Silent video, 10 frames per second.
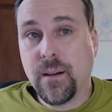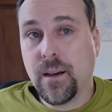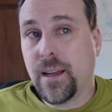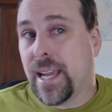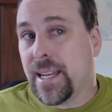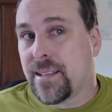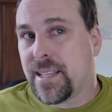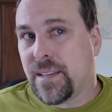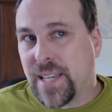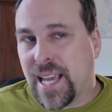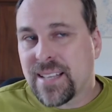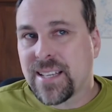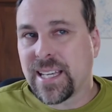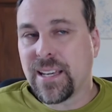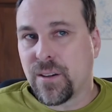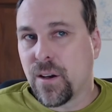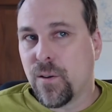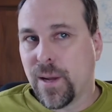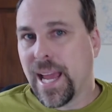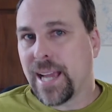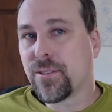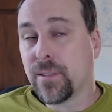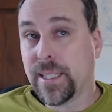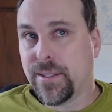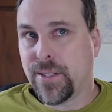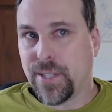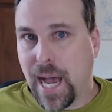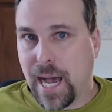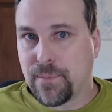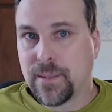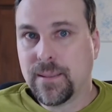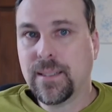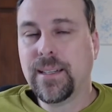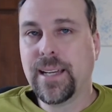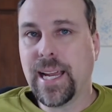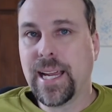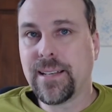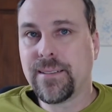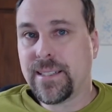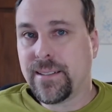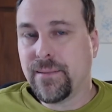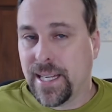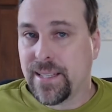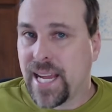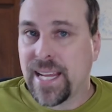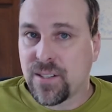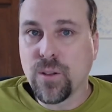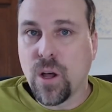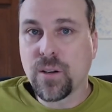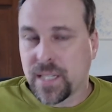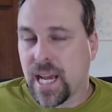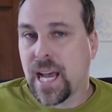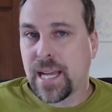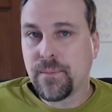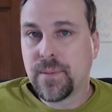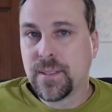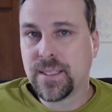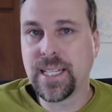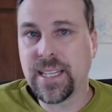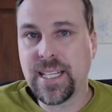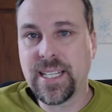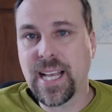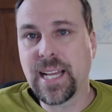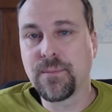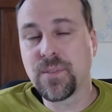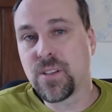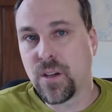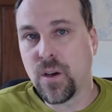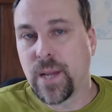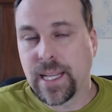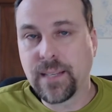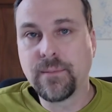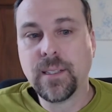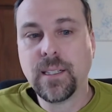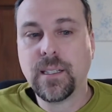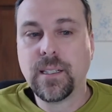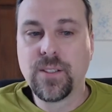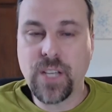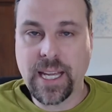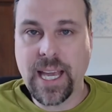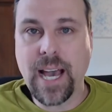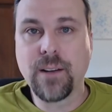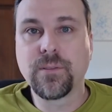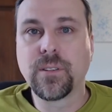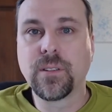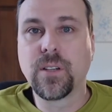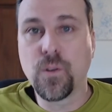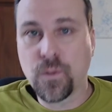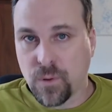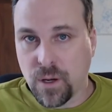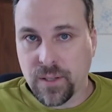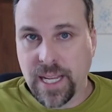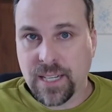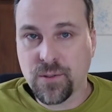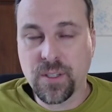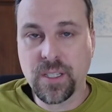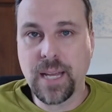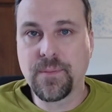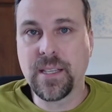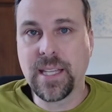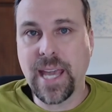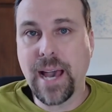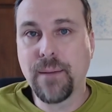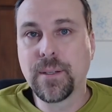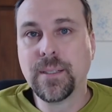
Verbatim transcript: And at CVS, I can go and actually shop, and it takes a long time to get these items, to go in, check out, go through all the extra steps in the app,